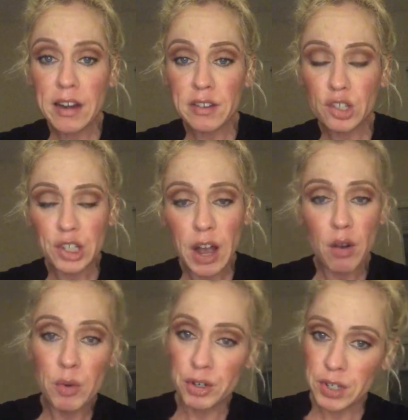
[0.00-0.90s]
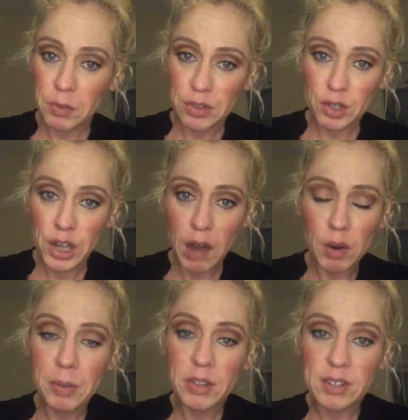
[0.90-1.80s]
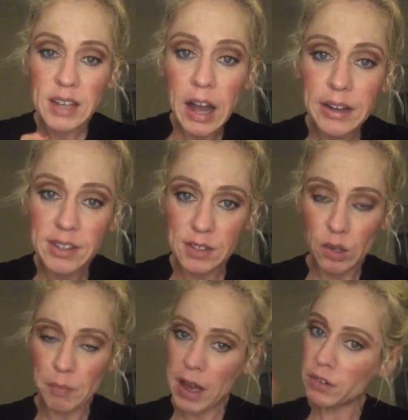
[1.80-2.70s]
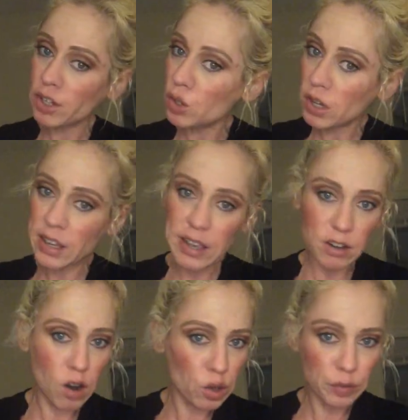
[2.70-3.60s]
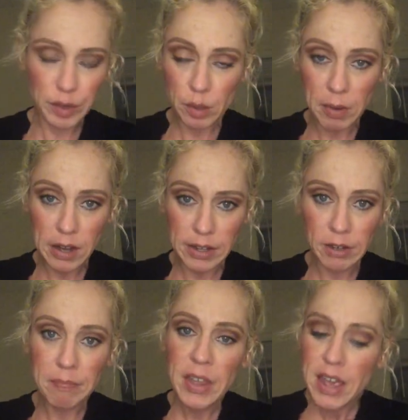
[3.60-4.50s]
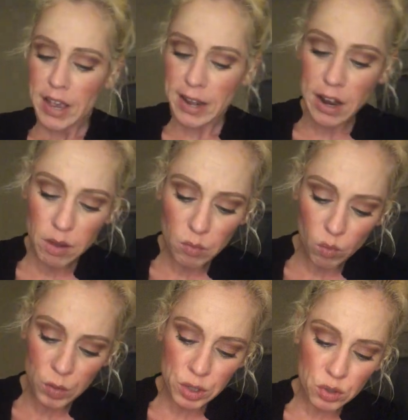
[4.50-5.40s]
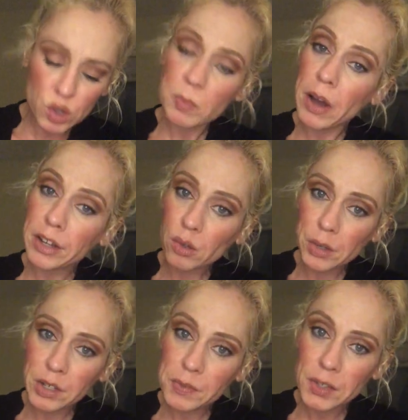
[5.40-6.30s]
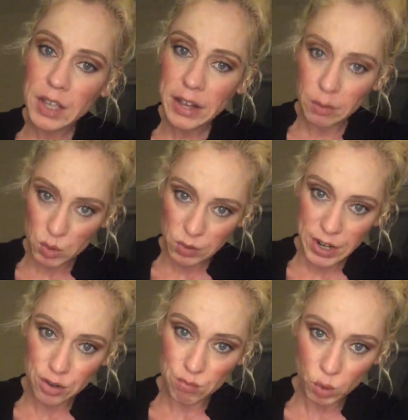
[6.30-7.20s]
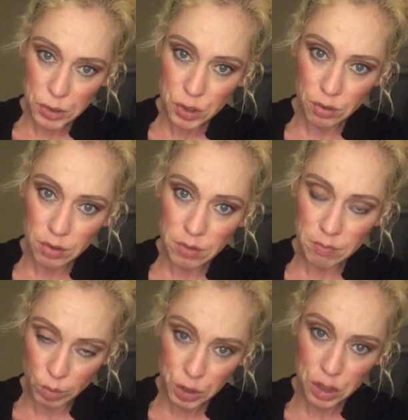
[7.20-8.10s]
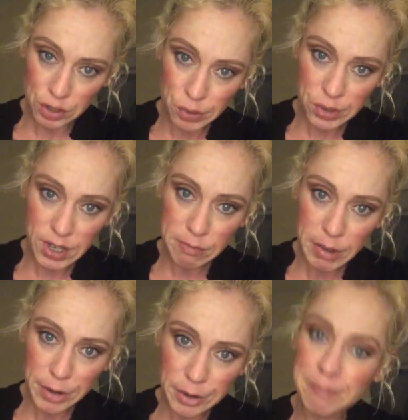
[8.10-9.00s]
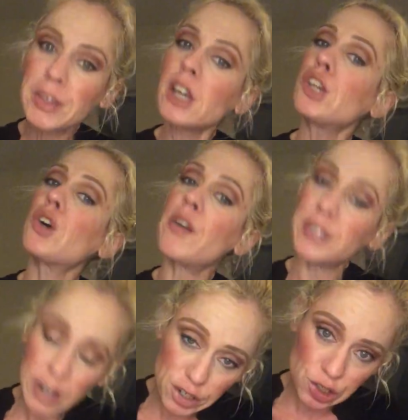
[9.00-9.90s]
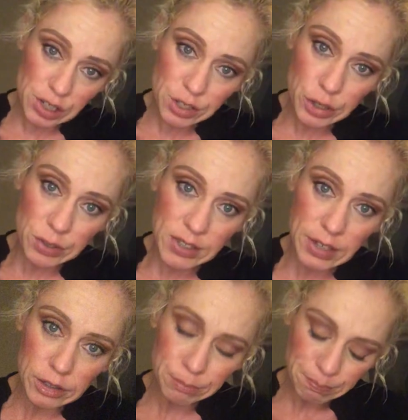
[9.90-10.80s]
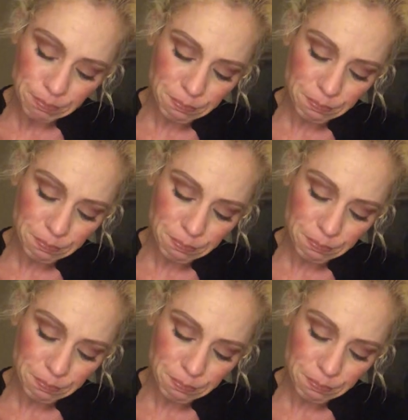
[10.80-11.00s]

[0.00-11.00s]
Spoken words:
out of the shower, when you're done with your shower, put the tiniest little amount and you can get it all over your body. When you use body oils, it helps retain your moisture in your skin better. You'll have a nice sheen to your skin.